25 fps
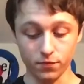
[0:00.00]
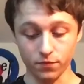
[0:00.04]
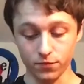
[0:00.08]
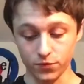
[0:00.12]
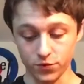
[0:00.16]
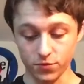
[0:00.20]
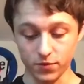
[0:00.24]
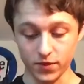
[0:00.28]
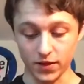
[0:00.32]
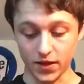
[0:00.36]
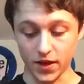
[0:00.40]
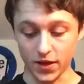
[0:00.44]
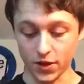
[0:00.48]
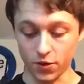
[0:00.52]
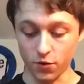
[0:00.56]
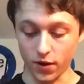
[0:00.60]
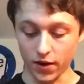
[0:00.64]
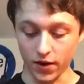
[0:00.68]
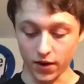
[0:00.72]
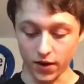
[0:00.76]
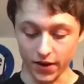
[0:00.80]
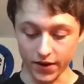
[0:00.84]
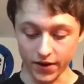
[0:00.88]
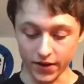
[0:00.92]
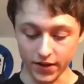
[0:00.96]
something I
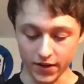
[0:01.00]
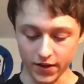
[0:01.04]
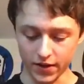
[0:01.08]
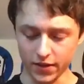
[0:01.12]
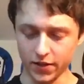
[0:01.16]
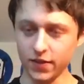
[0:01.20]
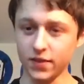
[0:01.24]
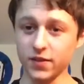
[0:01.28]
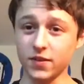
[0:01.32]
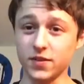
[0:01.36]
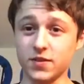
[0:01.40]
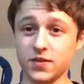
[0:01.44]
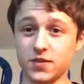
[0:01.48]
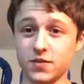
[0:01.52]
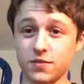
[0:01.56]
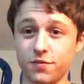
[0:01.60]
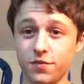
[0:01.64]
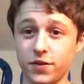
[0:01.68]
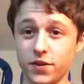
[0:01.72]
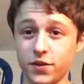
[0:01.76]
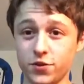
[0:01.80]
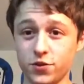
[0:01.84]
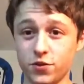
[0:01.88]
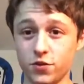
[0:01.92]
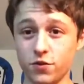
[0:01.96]
quite like, and I think this is a
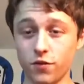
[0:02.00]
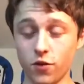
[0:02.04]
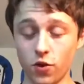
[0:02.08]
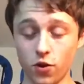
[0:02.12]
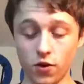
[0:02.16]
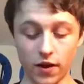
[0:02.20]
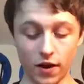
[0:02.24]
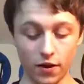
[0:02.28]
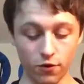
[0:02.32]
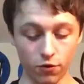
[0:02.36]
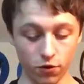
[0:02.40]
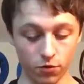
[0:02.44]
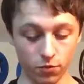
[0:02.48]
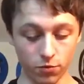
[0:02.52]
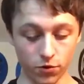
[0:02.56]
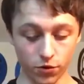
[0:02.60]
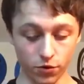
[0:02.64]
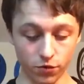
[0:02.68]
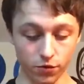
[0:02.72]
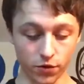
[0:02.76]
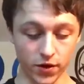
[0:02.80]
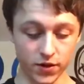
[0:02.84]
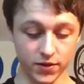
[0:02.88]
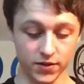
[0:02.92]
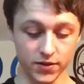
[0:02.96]
feature of all Arrow
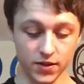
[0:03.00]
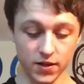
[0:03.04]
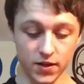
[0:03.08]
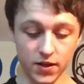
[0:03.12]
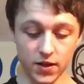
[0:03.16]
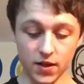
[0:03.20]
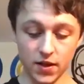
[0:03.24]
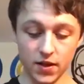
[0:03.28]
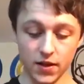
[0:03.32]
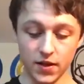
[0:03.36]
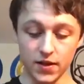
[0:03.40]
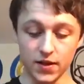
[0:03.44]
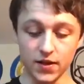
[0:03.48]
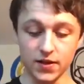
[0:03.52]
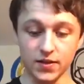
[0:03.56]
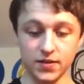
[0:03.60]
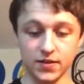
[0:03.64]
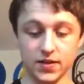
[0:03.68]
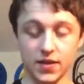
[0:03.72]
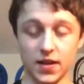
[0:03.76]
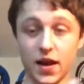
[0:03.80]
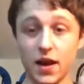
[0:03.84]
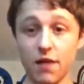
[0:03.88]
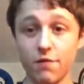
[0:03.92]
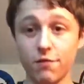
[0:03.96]
Blu-rays,
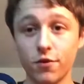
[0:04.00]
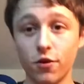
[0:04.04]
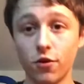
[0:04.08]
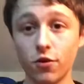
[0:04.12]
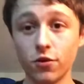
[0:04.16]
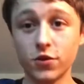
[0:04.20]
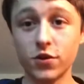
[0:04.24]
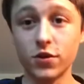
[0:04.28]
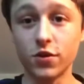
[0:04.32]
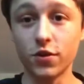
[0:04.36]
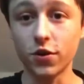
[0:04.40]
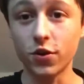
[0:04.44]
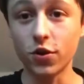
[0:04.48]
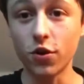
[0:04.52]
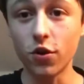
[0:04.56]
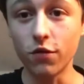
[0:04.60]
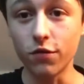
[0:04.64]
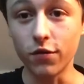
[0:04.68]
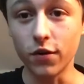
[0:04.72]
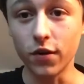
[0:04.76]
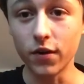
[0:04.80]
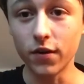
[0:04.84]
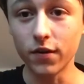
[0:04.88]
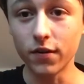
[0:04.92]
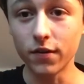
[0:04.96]
is they have an alternate
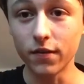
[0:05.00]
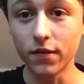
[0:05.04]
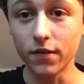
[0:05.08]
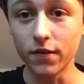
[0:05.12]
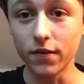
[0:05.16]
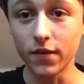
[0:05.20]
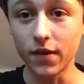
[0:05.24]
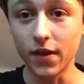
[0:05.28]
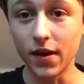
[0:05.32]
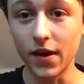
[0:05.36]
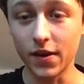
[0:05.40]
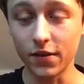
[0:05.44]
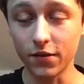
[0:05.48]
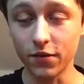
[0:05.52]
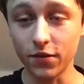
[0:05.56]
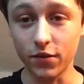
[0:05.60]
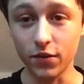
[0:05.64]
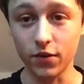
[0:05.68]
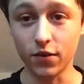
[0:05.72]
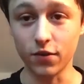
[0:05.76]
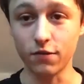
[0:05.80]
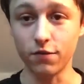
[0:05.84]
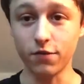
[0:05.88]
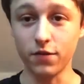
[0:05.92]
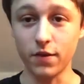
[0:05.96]
cover there, so
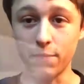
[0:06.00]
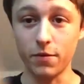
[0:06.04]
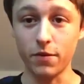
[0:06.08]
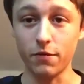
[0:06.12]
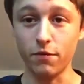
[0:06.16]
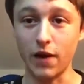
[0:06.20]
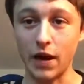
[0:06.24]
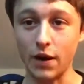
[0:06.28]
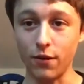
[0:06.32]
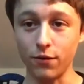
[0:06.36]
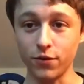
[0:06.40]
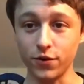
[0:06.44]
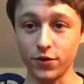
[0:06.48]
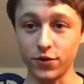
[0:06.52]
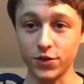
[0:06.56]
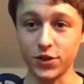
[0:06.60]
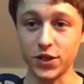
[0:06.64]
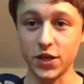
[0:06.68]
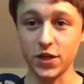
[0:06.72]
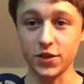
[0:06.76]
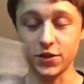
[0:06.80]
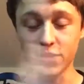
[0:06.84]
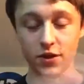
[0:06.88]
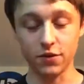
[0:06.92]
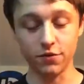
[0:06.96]
you can flip it round and
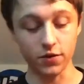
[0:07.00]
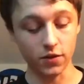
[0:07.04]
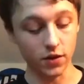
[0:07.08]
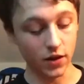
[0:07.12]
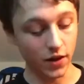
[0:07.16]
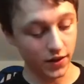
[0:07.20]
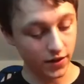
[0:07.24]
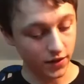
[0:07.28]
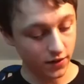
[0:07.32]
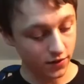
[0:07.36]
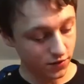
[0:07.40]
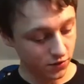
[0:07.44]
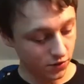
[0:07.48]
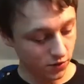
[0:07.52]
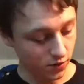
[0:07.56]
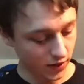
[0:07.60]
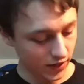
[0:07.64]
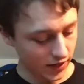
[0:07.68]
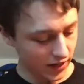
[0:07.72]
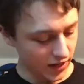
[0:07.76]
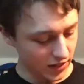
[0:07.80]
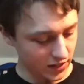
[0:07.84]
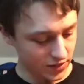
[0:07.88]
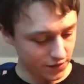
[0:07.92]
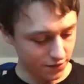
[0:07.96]
change it if you like. So
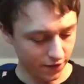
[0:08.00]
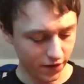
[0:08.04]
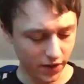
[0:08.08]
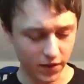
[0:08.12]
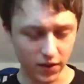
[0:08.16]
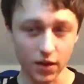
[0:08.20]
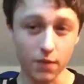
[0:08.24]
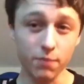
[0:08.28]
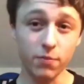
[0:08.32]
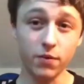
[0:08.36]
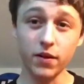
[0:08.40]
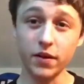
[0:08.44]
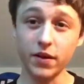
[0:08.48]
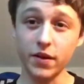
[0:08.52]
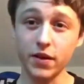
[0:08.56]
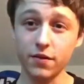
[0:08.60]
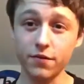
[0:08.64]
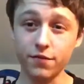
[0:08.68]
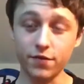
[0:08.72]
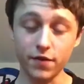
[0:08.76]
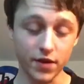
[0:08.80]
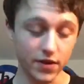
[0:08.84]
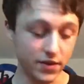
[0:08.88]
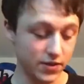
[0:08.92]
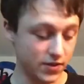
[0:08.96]
Gates of Hell, I
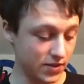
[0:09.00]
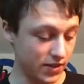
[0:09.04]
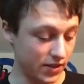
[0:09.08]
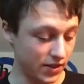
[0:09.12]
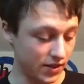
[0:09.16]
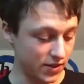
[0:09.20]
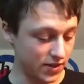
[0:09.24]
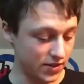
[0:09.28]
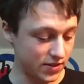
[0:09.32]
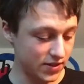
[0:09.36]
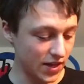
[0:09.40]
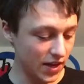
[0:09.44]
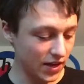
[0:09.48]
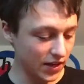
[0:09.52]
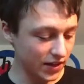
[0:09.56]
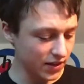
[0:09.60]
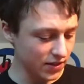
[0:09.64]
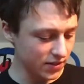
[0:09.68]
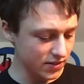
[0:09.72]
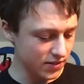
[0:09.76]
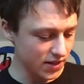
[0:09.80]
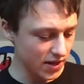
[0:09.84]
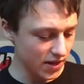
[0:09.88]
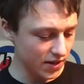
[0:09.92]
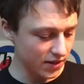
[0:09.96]
believe, is the
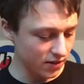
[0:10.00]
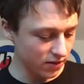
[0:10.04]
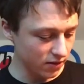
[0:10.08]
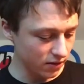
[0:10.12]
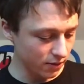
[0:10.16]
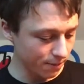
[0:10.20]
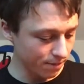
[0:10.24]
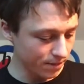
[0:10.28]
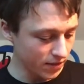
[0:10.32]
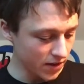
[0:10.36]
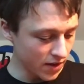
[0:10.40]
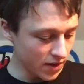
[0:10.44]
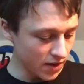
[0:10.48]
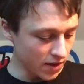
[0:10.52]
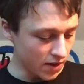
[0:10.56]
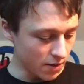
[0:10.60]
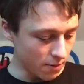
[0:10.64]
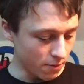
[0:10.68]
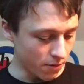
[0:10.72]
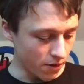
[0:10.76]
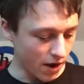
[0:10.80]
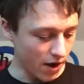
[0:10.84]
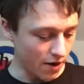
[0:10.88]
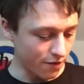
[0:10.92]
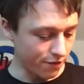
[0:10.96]
Italian title,
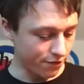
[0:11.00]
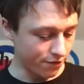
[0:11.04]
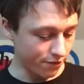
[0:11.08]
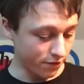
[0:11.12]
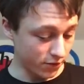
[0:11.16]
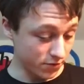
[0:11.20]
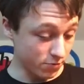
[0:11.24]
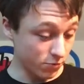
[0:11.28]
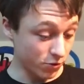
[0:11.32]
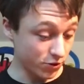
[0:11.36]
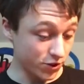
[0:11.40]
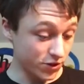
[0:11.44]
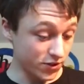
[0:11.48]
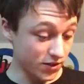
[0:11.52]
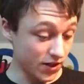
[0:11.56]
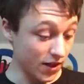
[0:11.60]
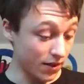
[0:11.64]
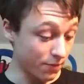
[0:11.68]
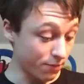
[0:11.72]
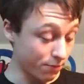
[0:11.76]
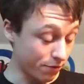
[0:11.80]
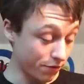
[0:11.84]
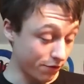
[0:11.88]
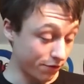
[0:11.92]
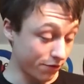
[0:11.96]
but as much as
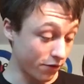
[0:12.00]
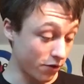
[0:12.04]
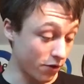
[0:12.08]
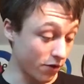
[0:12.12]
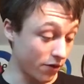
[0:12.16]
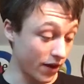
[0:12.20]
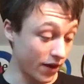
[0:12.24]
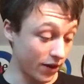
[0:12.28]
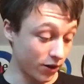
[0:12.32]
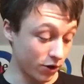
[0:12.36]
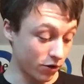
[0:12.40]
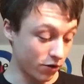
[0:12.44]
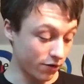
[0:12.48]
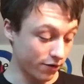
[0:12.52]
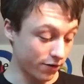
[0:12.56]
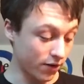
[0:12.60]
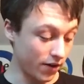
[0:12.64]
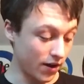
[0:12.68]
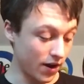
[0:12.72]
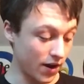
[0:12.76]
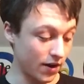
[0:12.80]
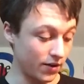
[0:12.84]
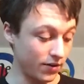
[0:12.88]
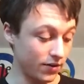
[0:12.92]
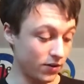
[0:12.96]
I prefer that
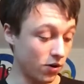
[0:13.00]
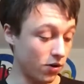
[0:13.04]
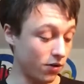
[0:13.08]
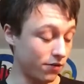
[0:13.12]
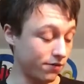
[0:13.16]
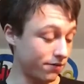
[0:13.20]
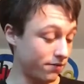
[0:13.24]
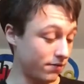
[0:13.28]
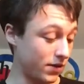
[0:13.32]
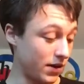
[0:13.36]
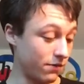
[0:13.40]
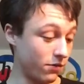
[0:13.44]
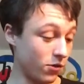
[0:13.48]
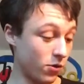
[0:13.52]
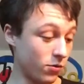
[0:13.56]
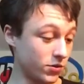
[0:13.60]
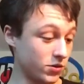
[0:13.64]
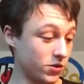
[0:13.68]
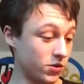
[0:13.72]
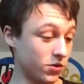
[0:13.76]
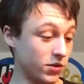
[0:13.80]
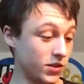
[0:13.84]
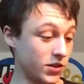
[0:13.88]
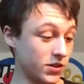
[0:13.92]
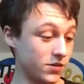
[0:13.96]
cover, I've
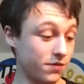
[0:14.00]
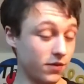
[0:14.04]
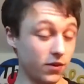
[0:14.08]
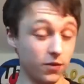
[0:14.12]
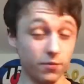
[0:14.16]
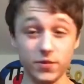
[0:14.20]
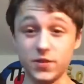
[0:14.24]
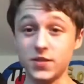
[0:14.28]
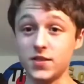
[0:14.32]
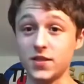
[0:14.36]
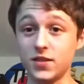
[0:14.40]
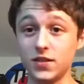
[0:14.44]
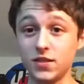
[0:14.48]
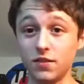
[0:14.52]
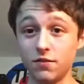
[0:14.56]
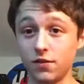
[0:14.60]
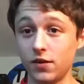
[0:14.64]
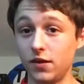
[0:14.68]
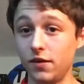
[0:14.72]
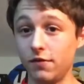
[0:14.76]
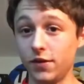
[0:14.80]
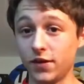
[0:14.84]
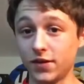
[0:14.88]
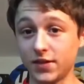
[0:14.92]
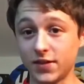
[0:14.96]
always known this film as City of the
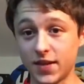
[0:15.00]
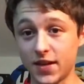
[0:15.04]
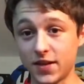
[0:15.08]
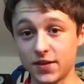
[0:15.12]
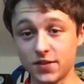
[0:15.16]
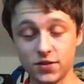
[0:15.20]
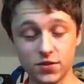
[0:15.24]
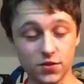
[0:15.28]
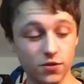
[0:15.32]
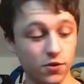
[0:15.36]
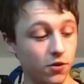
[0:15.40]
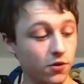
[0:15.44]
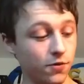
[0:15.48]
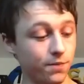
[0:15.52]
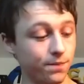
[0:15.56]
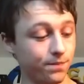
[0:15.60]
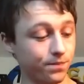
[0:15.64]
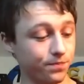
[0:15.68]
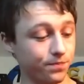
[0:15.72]
Living Dead, so